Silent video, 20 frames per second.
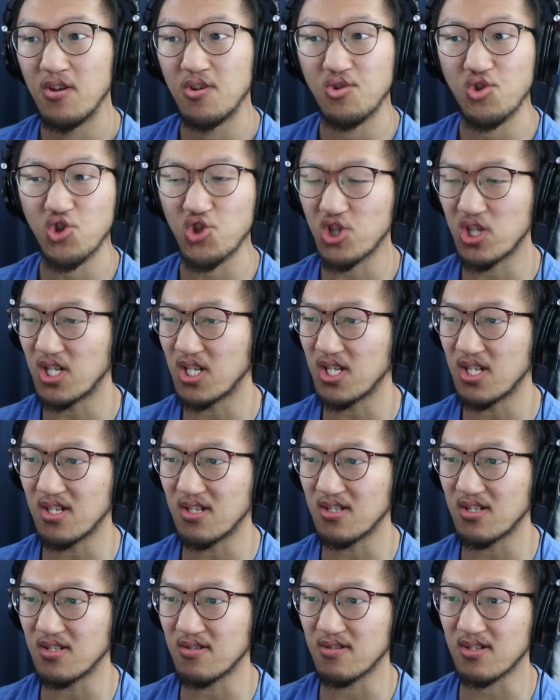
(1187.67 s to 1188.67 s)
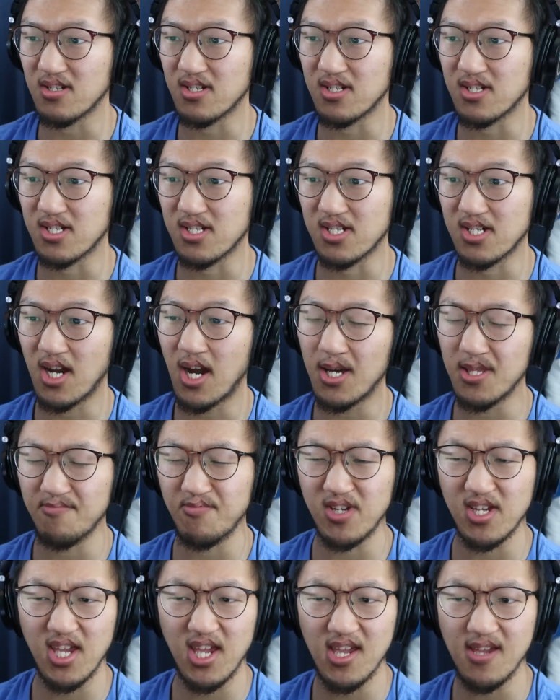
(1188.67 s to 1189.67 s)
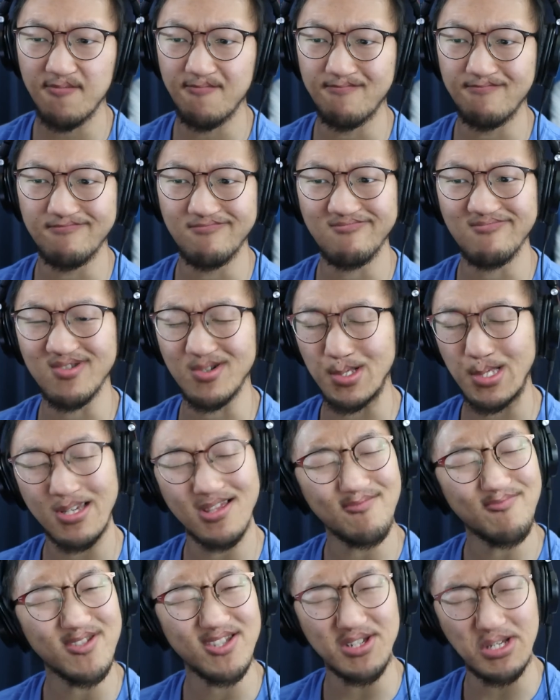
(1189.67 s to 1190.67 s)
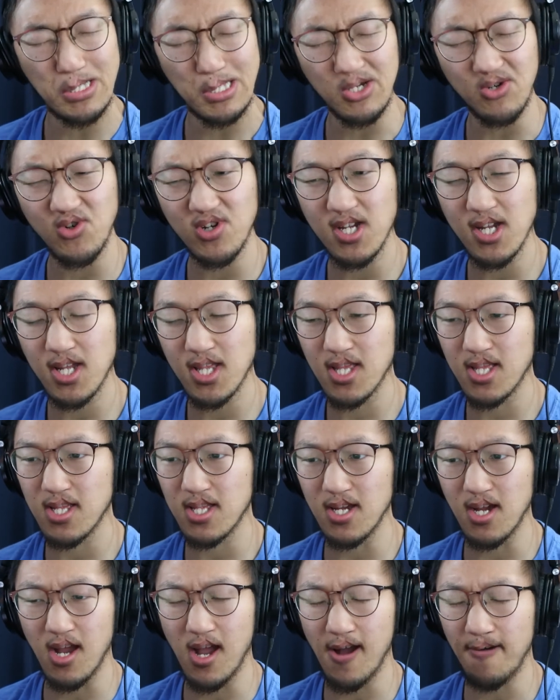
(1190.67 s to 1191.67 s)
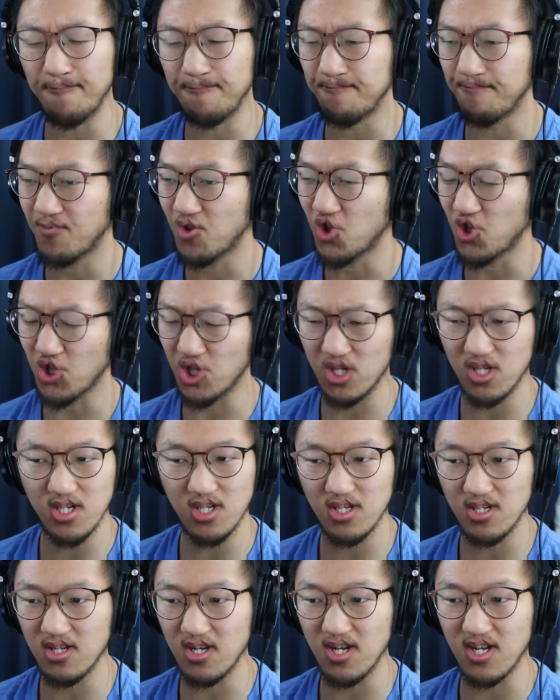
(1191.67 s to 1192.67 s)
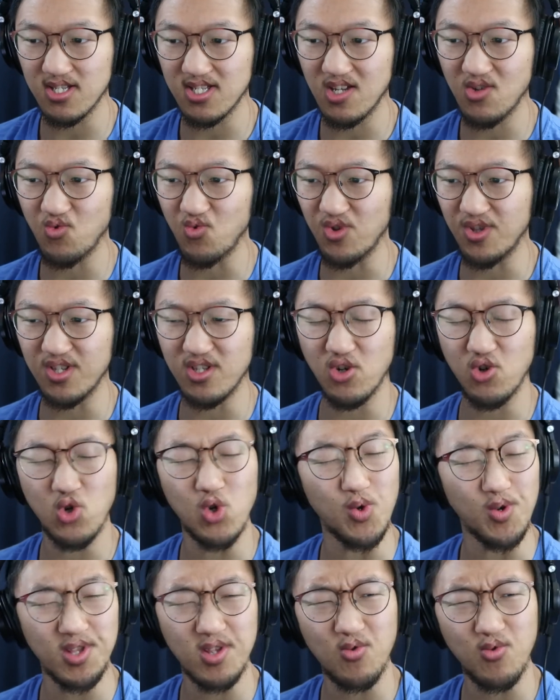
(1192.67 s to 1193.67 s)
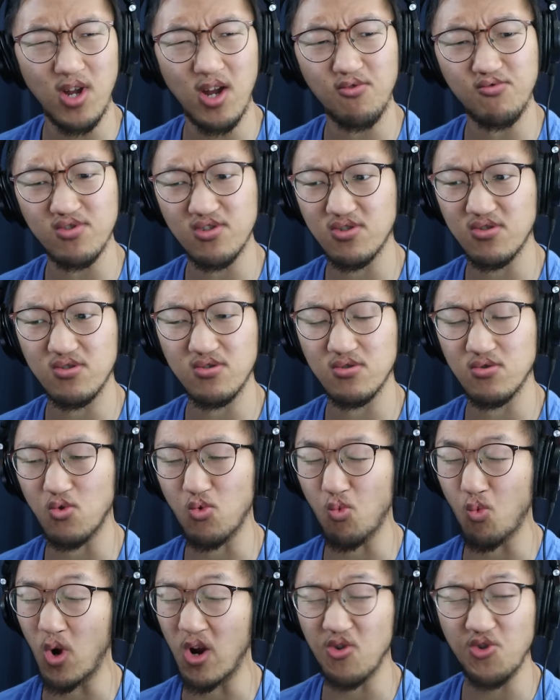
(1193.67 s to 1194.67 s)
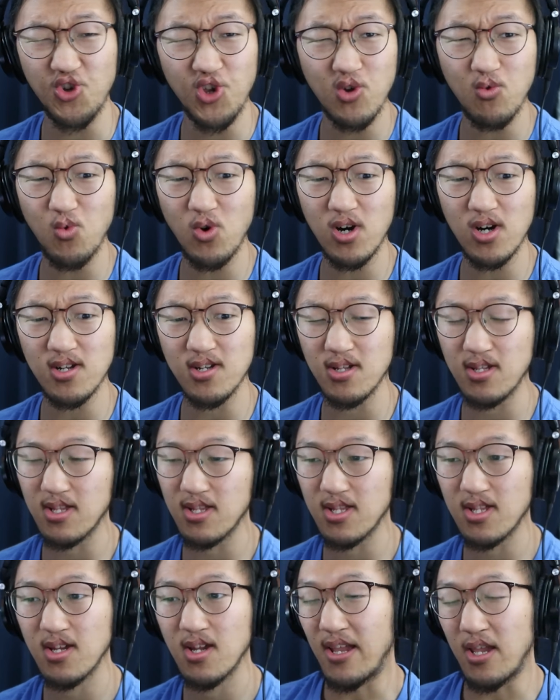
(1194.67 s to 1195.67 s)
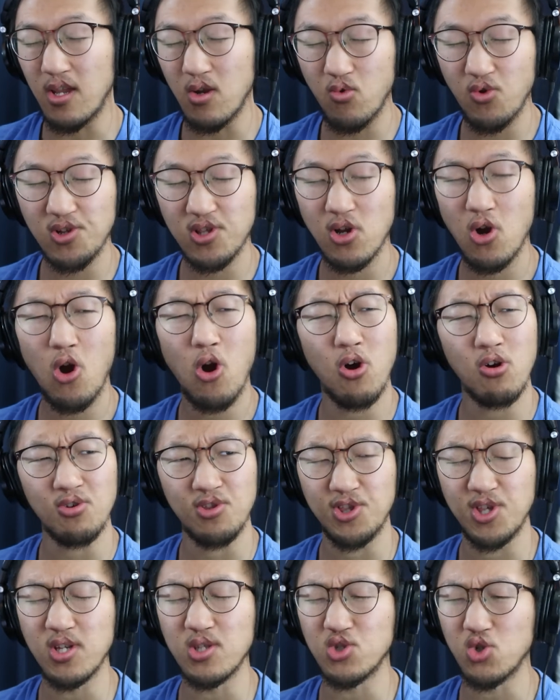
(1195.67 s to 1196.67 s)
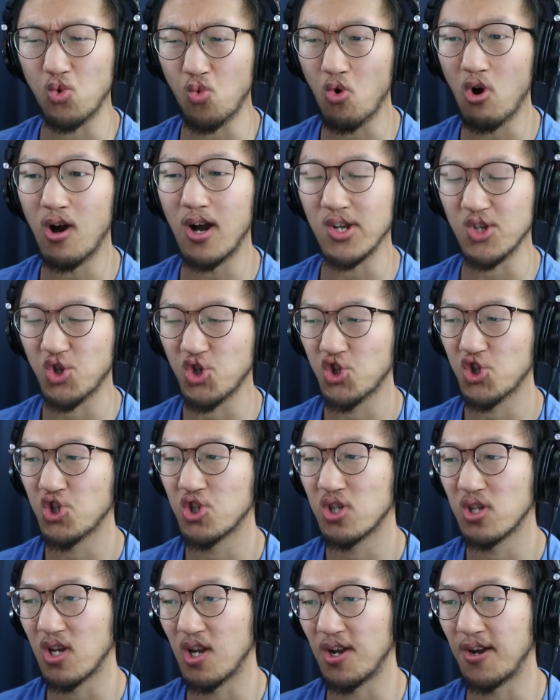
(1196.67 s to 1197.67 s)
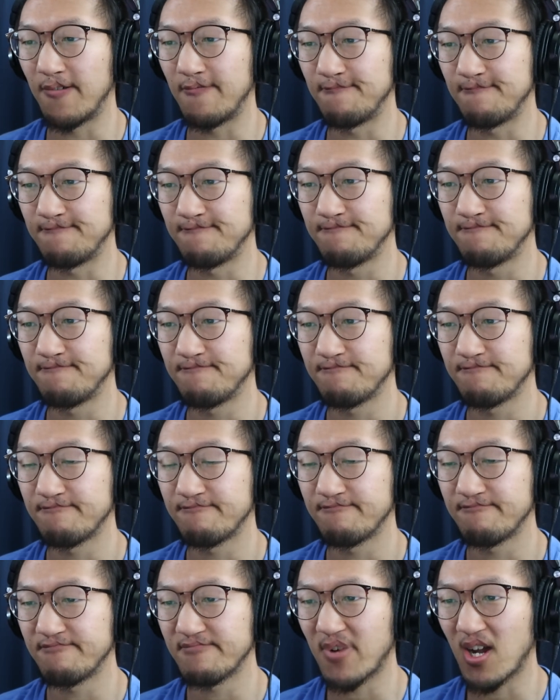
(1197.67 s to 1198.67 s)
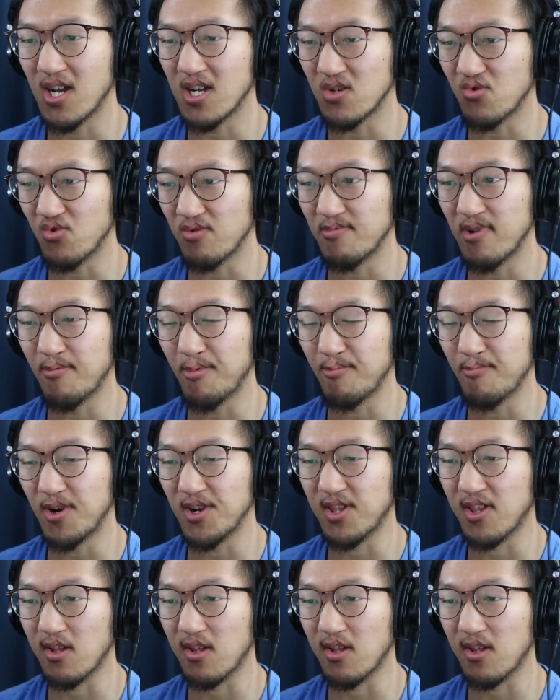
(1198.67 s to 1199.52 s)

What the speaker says: she kind of became a little bit delirious. She didn't really know who was around her, where she was. It was a hard thing to watch. I remember my